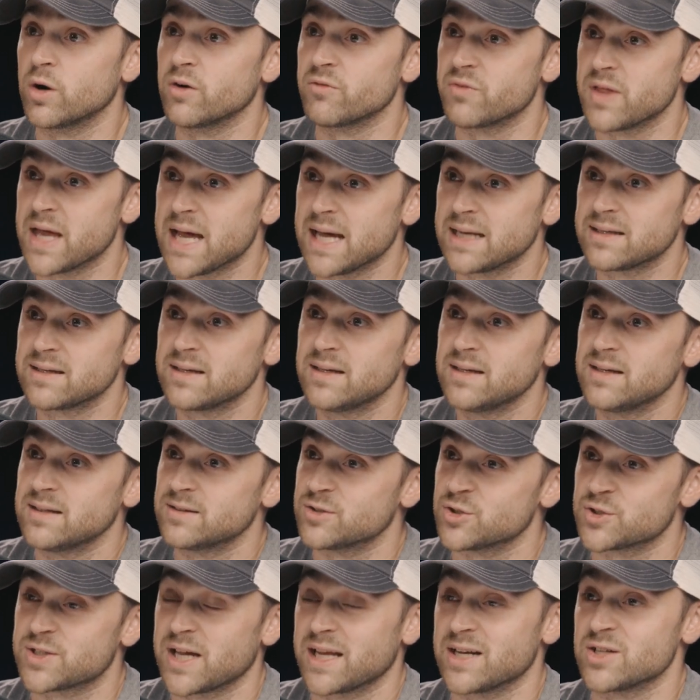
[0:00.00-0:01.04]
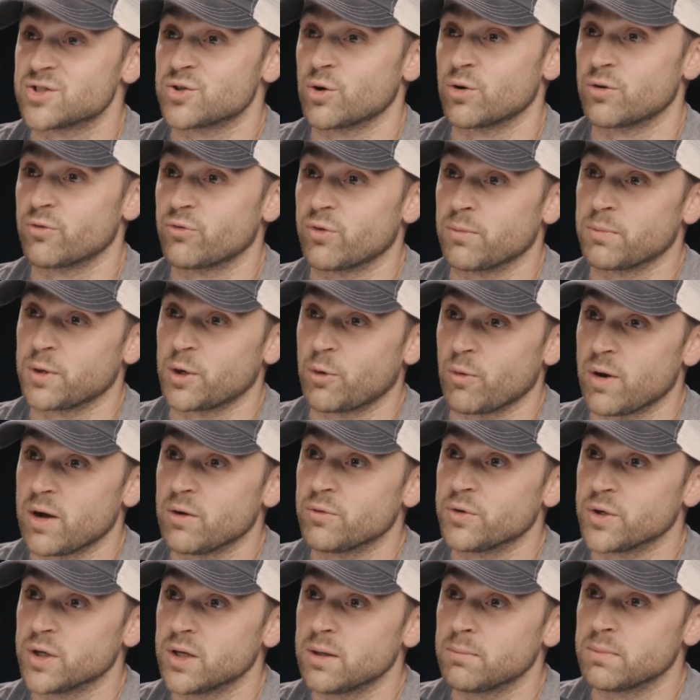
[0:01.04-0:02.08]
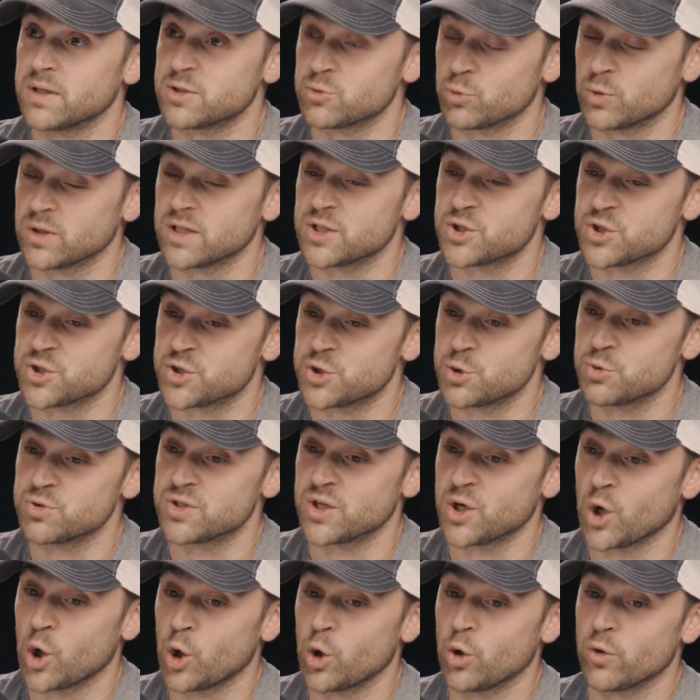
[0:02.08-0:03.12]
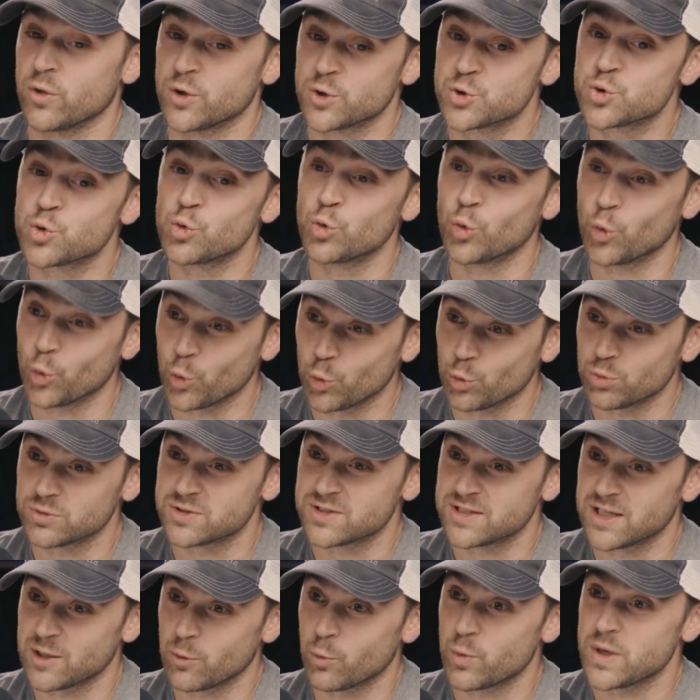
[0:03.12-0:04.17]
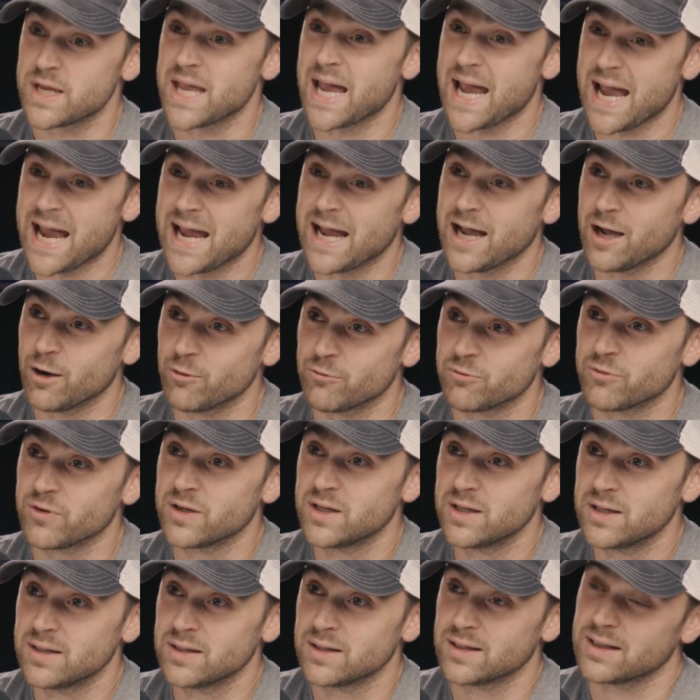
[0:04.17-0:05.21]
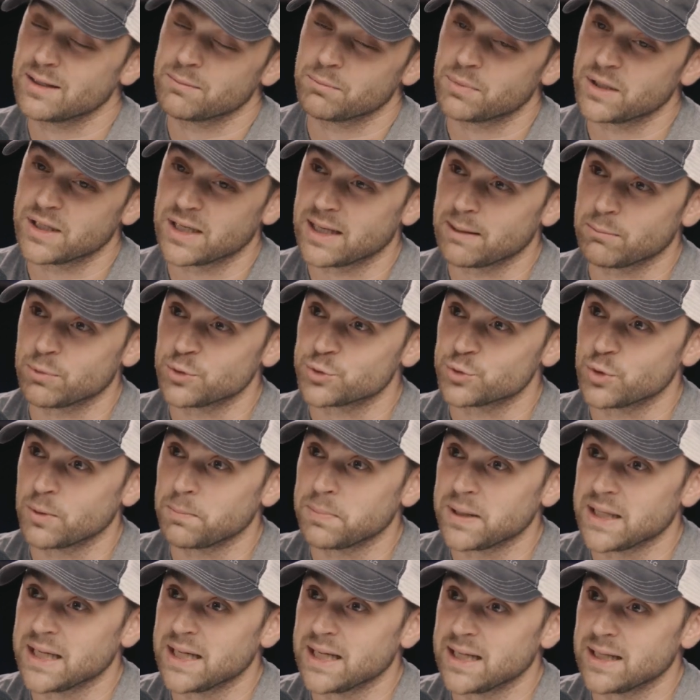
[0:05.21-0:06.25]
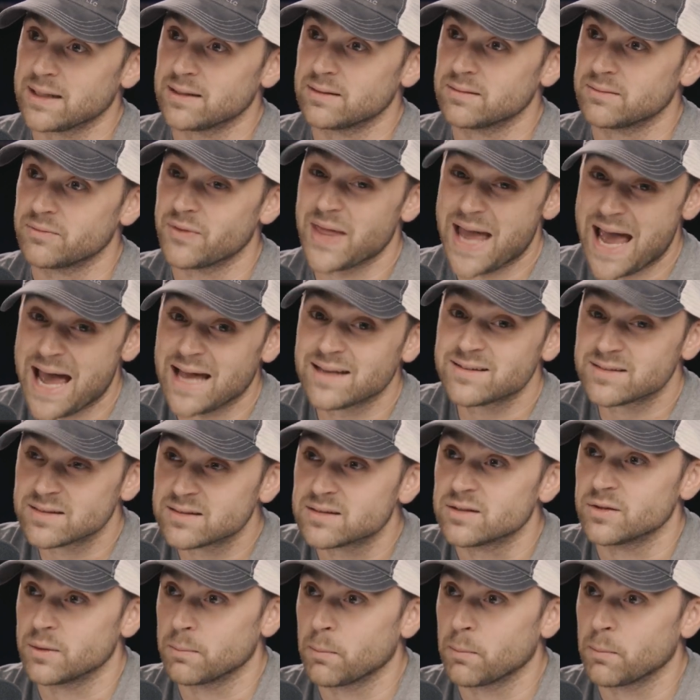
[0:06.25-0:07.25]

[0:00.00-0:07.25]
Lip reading: of that, just kind of starting from the ground up. It's really just using all the tools that we have and being able to apply that to the